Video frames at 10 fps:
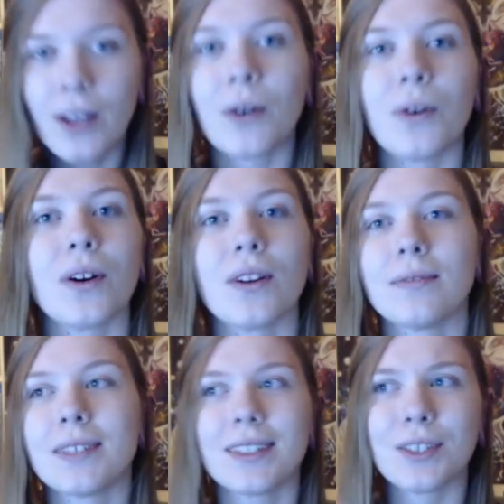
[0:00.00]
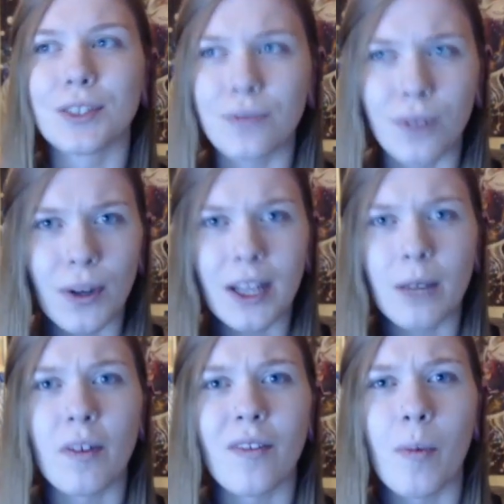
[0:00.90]
or just floating
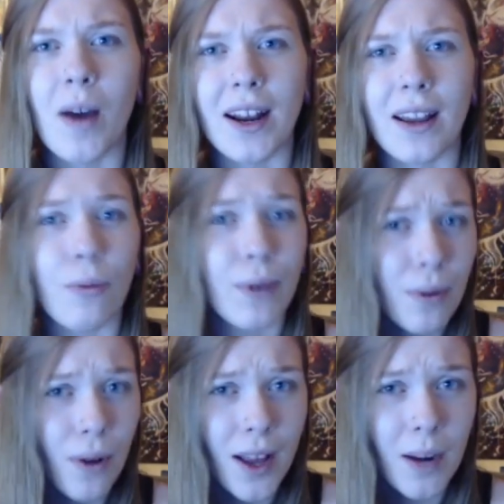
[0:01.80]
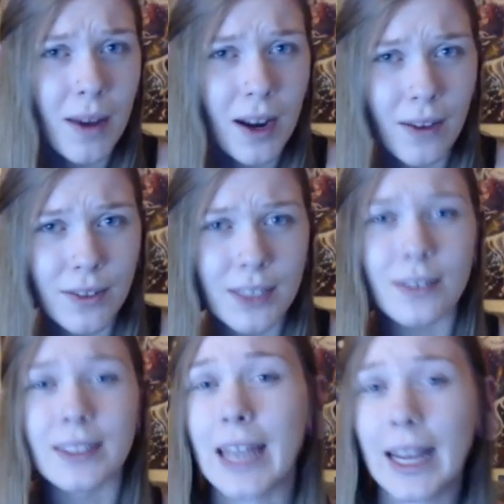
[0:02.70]
above your body. We roll out of bed every
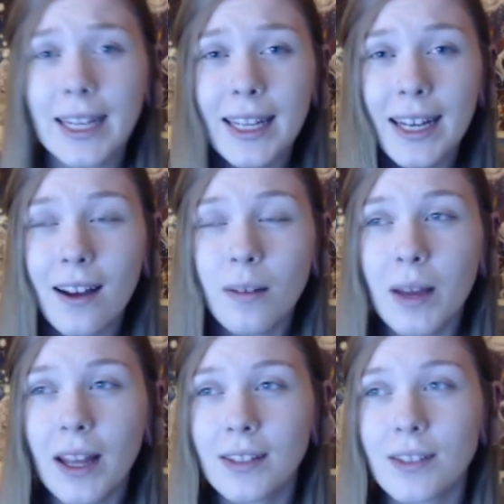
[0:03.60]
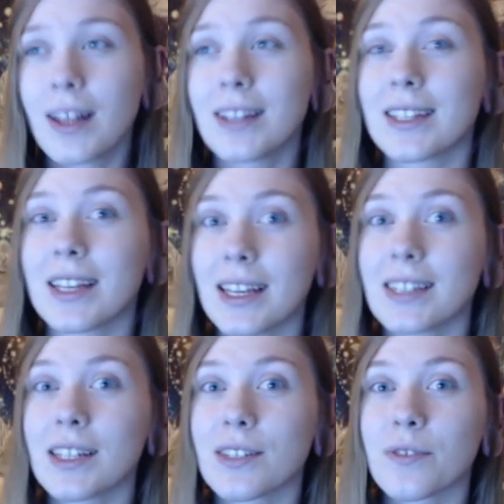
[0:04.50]
single day to get out of bed, so that's the
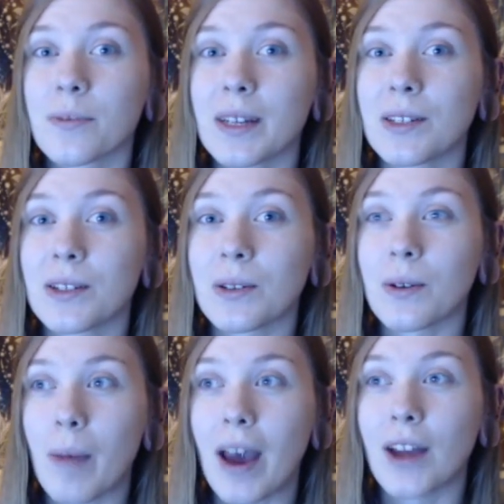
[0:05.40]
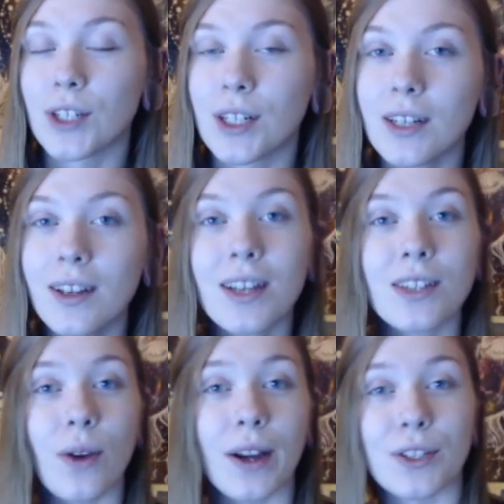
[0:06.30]
easiest for me to imagine.
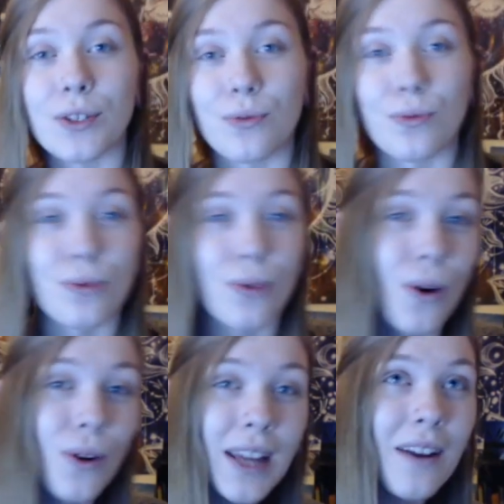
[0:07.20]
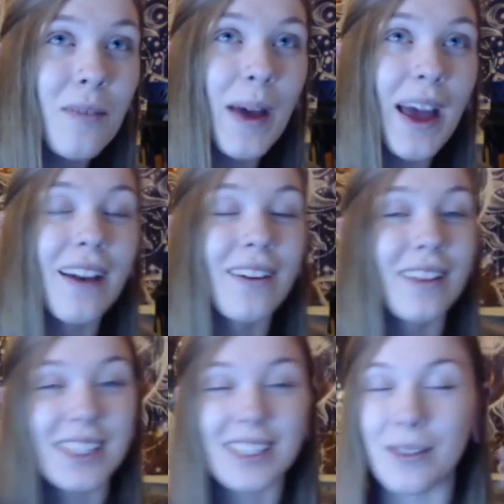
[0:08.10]
So I just rolled out of bed, or
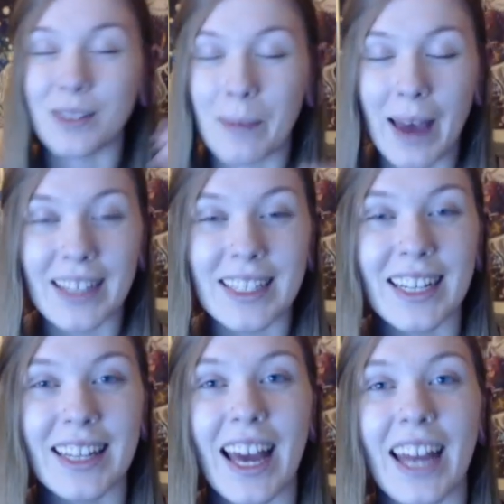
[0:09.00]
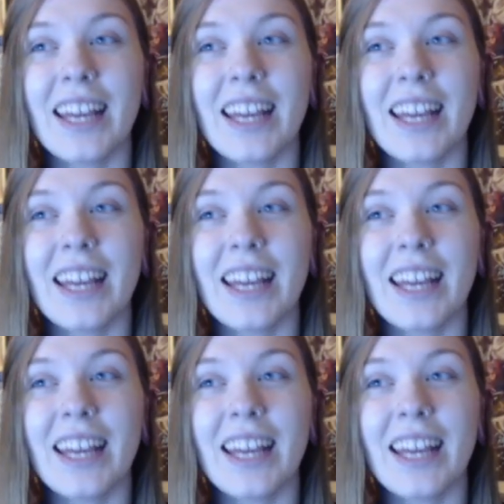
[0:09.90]
at least I was imagining that,